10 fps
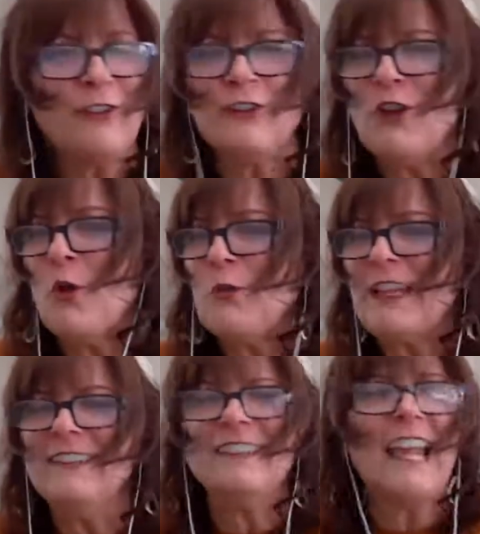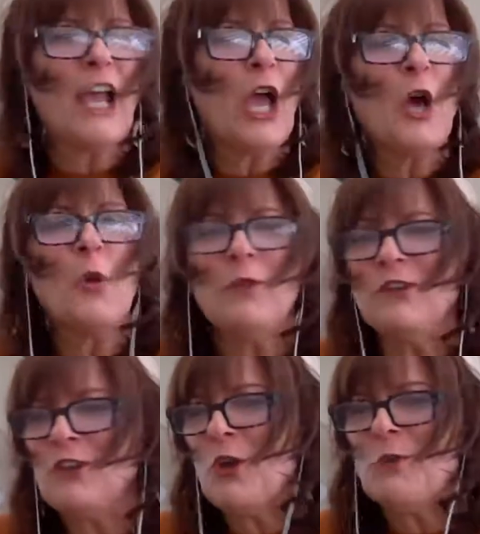there's no place like home,
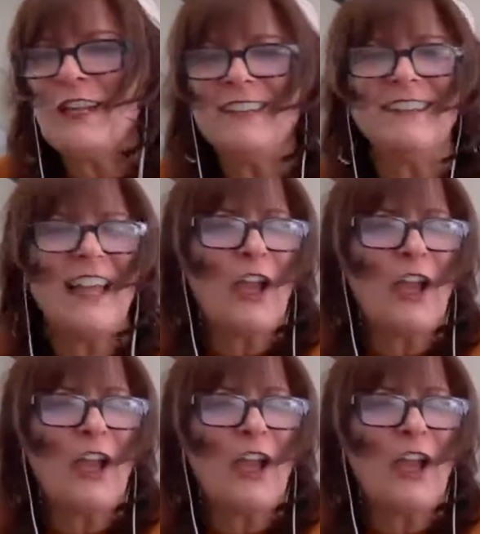there's no place